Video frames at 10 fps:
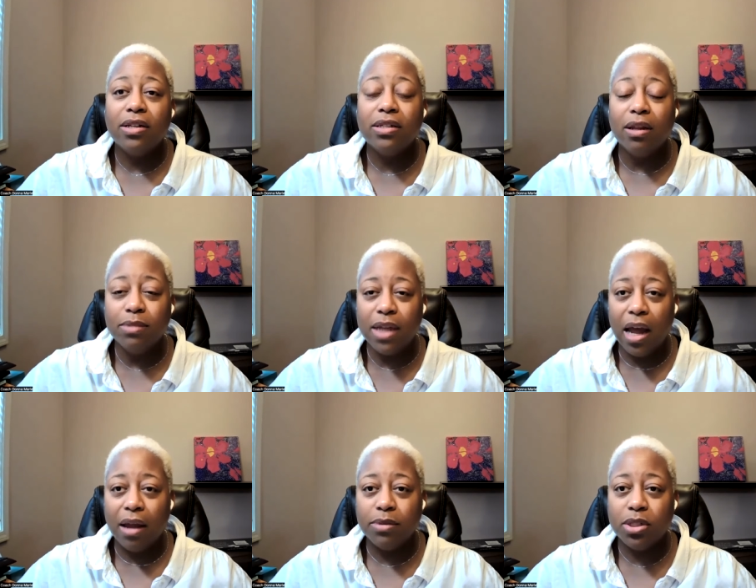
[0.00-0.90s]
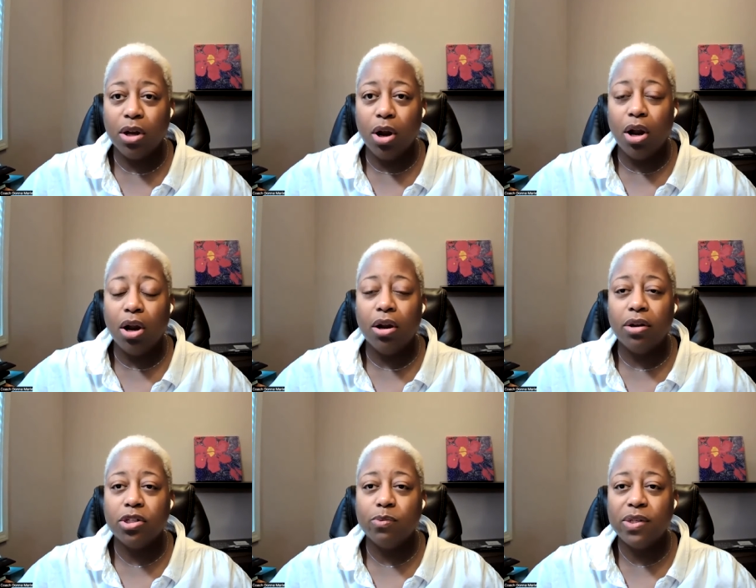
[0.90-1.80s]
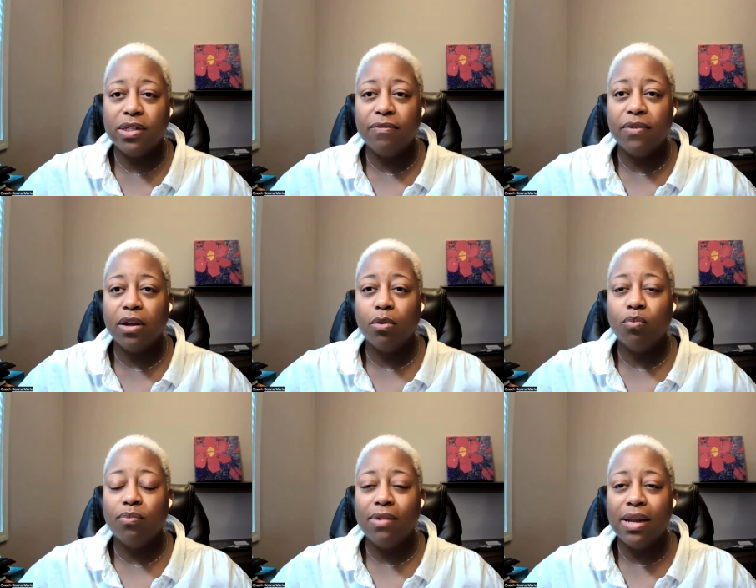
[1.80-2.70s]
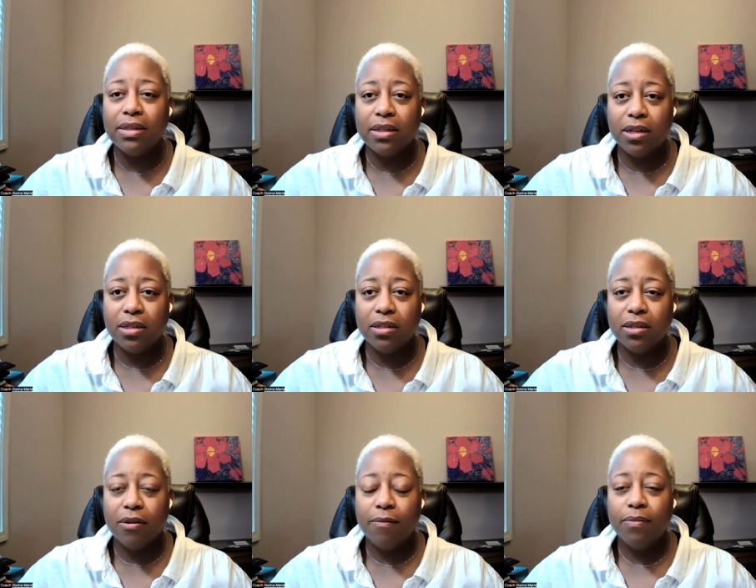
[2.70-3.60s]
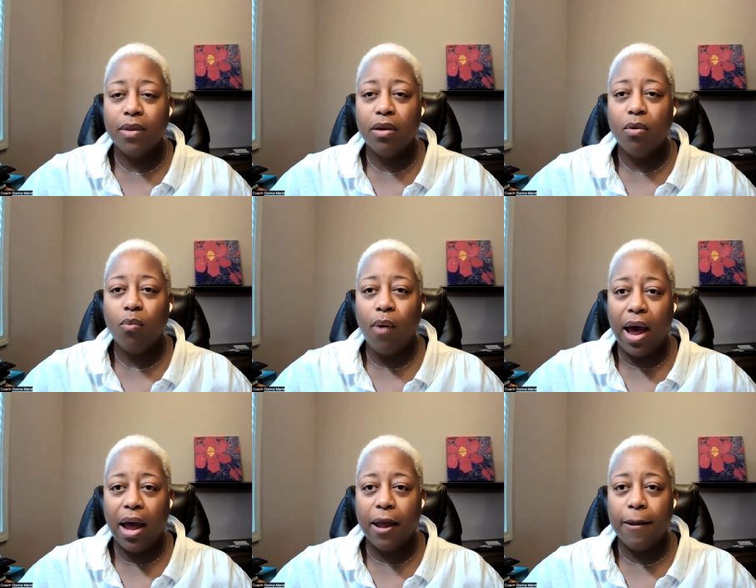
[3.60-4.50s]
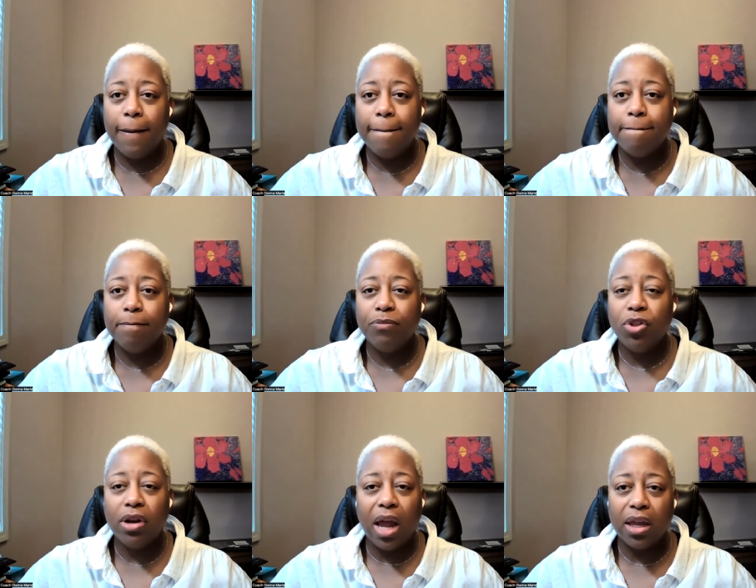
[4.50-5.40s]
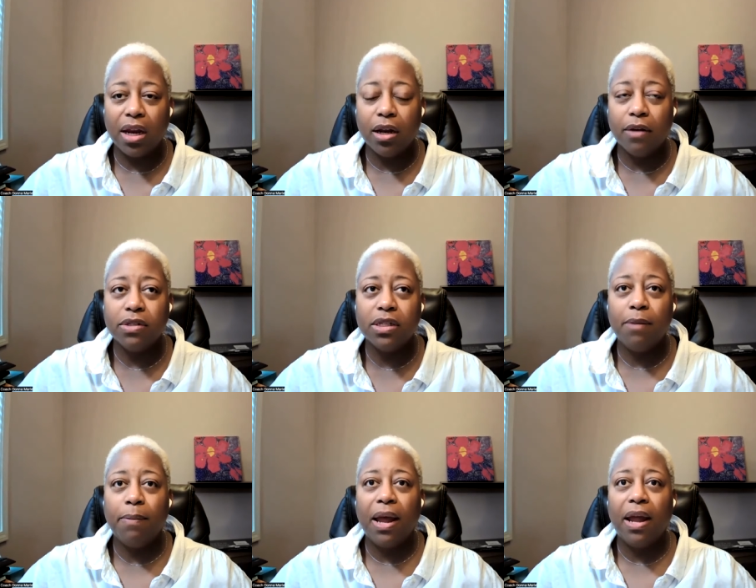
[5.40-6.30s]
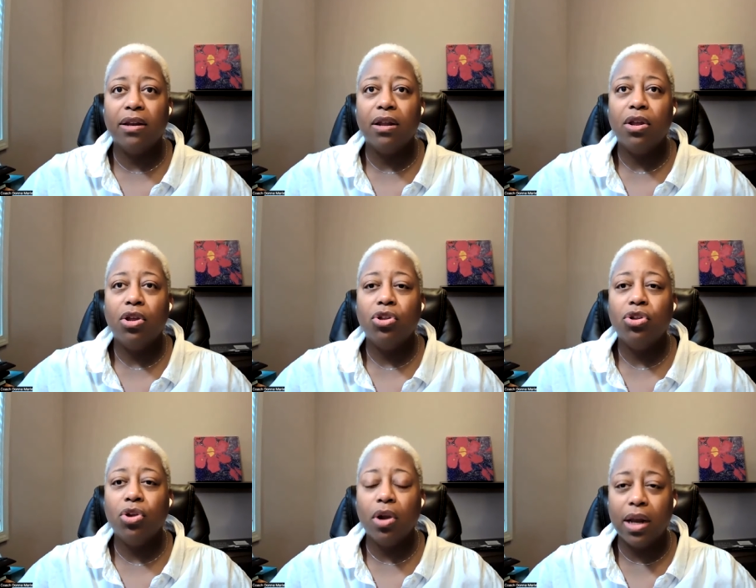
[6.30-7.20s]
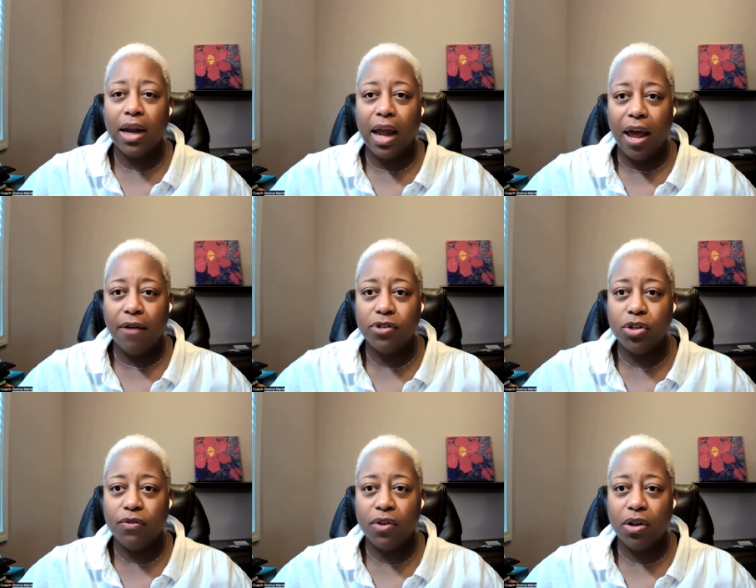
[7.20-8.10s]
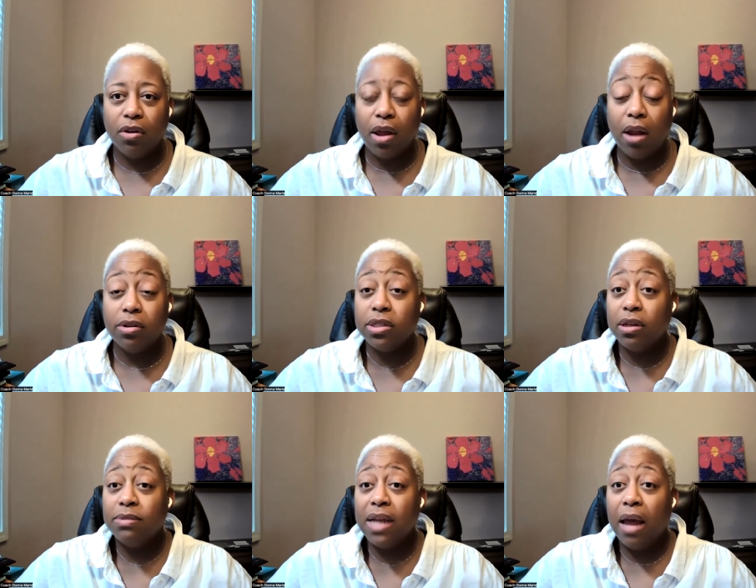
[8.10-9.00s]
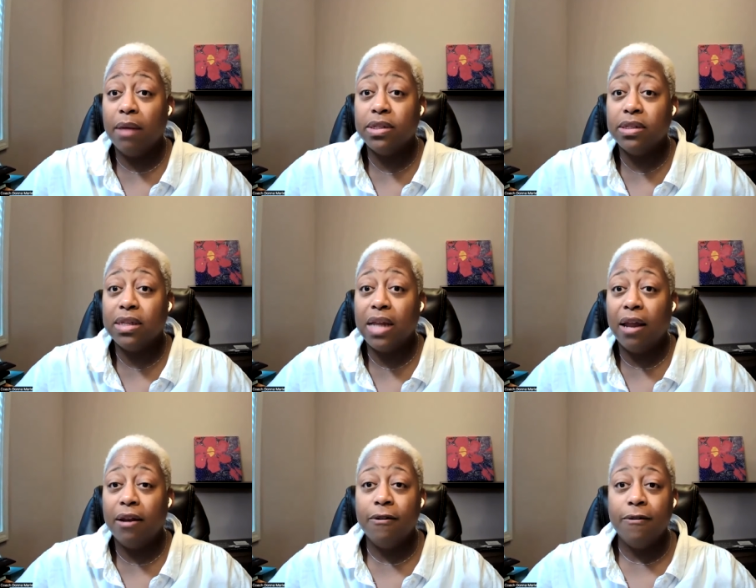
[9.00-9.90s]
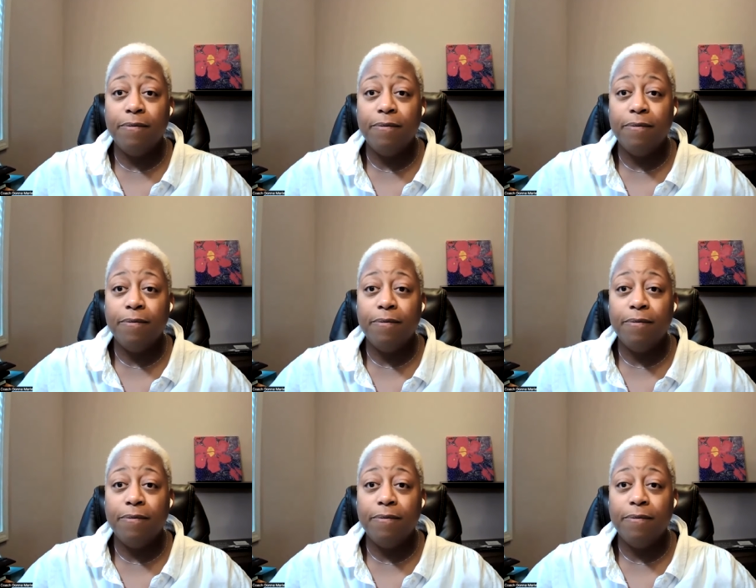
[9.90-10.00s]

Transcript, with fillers: Sometimes there are specific reasons why you're not getting enough sleep, and you're going to have to figure that out. Sometimes it's that